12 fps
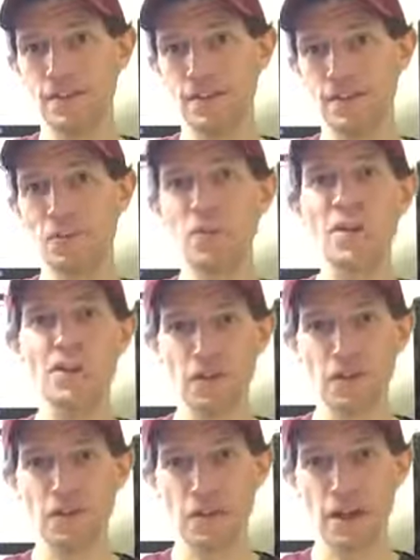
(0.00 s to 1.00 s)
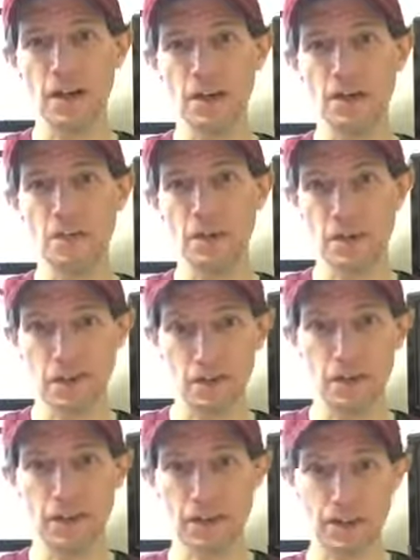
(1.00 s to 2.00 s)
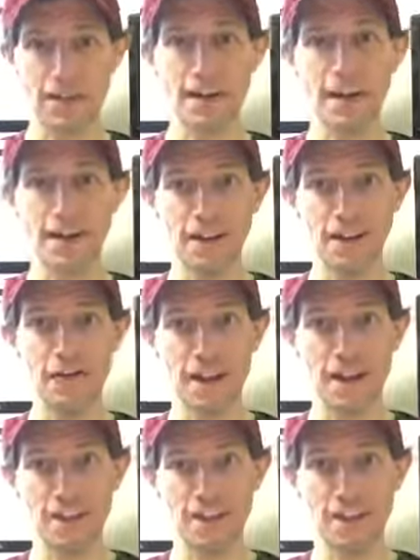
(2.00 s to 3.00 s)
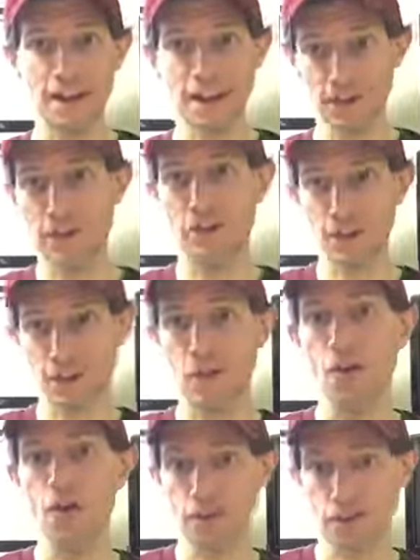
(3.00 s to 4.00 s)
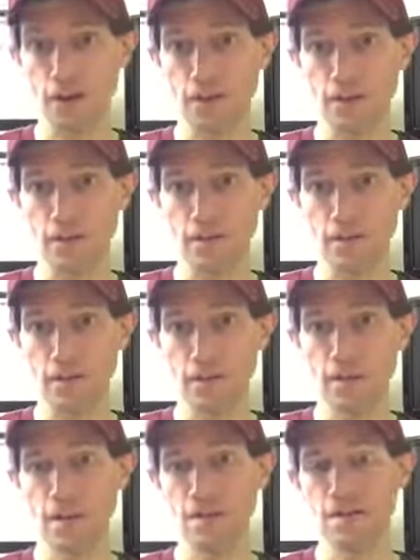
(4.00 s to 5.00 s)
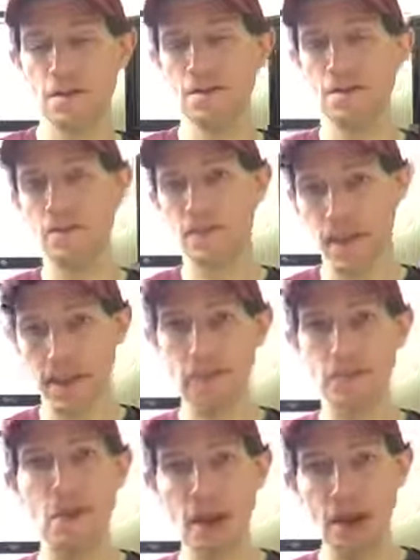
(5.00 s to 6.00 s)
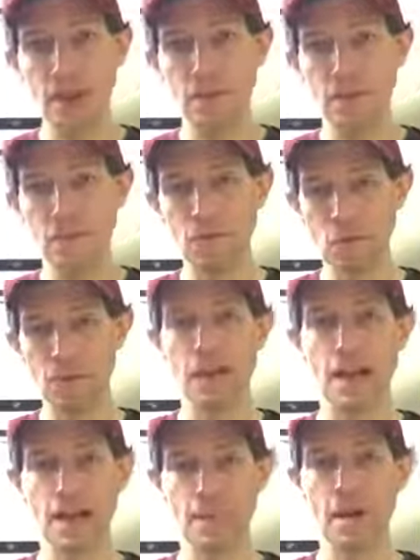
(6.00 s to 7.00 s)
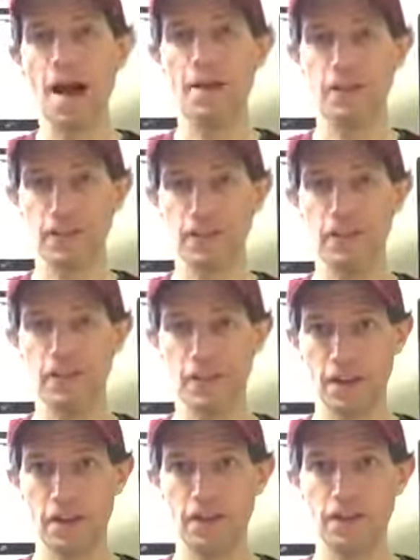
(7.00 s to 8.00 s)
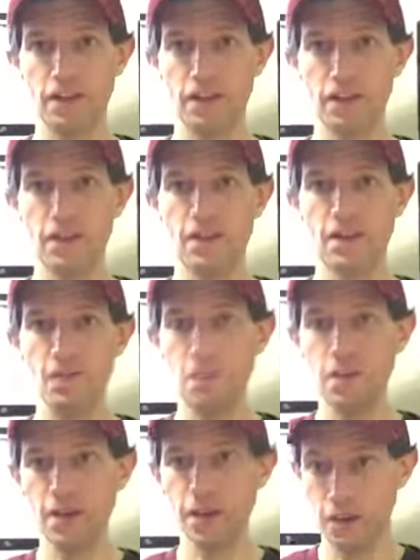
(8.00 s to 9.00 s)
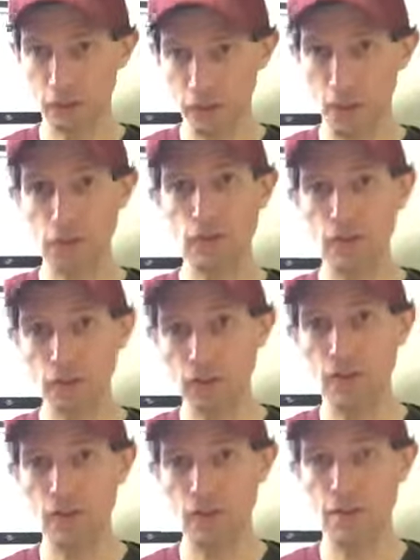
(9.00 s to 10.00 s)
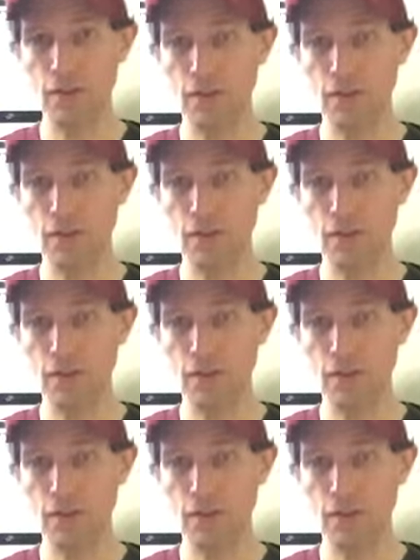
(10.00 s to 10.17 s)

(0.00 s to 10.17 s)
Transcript: the weaker strands because they designed a vaccine on a very strong strand. That's my working hypothesis on this, but it's for sure,